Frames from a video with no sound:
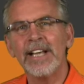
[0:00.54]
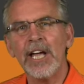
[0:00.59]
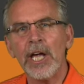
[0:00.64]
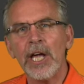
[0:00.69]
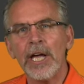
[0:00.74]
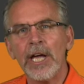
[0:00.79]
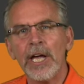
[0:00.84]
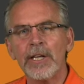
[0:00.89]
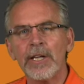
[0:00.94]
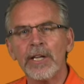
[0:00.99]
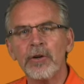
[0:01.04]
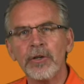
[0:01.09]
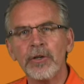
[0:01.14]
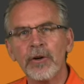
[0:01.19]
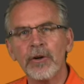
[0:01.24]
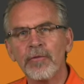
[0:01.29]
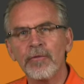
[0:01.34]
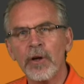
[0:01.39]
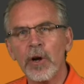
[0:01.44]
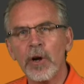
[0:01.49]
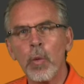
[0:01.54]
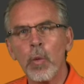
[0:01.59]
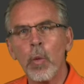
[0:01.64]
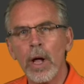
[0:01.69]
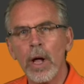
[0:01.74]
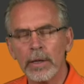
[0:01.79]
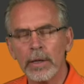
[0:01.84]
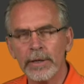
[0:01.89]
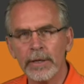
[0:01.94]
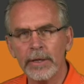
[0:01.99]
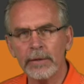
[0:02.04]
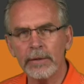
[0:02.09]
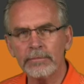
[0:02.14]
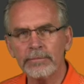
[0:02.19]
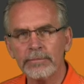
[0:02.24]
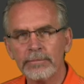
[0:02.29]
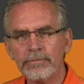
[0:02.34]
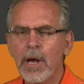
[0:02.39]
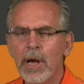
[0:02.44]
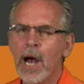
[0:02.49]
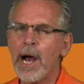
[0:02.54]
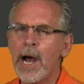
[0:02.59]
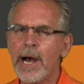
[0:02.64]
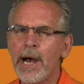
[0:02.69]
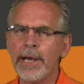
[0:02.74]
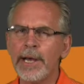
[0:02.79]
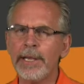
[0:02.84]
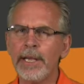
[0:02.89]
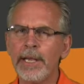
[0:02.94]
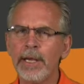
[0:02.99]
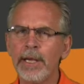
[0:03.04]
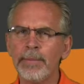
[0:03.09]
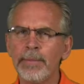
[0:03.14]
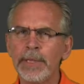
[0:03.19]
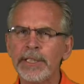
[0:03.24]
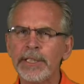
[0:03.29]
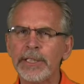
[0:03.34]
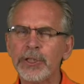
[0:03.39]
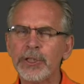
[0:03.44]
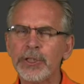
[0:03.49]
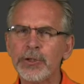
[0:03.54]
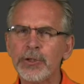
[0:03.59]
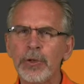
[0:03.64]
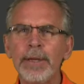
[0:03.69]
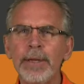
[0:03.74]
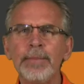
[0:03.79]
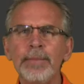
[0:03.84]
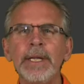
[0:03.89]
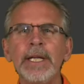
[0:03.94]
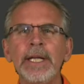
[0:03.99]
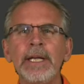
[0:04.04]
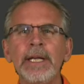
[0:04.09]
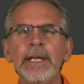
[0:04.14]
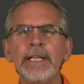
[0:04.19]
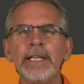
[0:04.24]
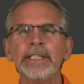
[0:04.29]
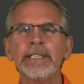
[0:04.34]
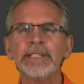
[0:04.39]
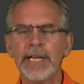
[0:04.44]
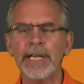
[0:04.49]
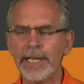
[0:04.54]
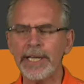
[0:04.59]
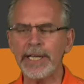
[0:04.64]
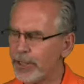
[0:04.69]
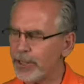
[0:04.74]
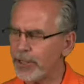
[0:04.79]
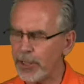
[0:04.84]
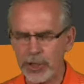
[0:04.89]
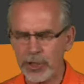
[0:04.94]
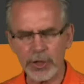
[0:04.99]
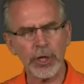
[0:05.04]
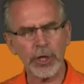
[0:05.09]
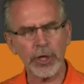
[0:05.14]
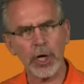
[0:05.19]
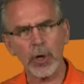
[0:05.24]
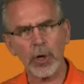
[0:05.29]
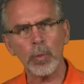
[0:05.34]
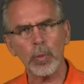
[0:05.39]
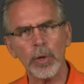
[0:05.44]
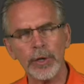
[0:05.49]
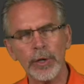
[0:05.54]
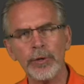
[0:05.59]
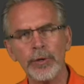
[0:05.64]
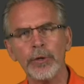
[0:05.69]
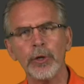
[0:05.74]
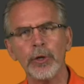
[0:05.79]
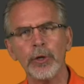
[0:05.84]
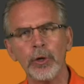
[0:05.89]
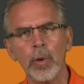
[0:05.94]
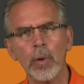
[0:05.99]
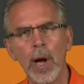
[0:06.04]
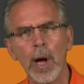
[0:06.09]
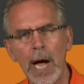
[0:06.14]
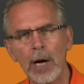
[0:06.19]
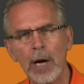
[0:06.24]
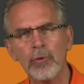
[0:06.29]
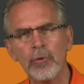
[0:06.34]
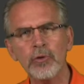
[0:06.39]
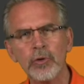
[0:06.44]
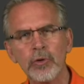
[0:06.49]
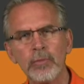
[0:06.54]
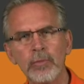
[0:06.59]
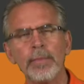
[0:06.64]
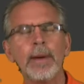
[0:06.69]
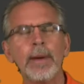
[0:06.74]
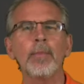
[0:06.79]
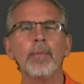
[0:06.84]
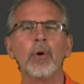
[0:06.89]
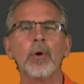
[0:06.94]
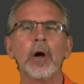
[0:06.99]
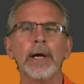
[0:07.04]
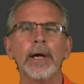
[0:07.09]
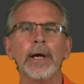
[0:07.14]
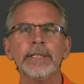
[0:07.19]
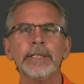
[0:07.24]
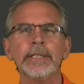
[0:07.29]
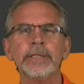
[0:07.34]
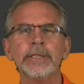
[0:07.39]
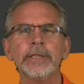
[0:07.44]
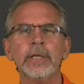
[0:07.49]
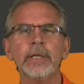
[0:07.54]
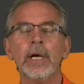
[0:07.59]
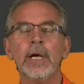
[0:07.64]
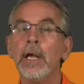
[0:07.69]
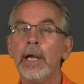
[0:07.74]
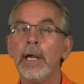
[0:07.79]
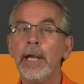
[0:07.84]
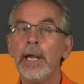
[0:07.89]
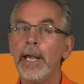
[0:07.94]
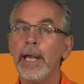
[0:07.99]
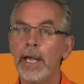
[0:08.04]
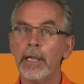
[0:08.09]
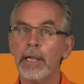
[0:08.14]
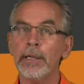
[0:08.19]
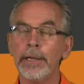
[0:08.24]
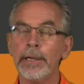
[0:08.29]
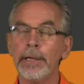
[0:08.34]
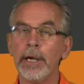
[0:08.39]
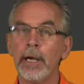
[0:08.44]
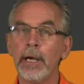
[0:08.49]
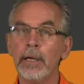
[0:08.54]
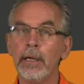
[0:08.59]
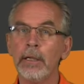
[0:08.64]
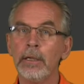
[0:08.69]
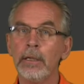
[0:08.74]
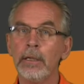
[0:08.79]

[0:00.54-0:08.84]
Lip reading: Hello, dear friend, and welcome. I am extremely excited to share with you how to memorize Helena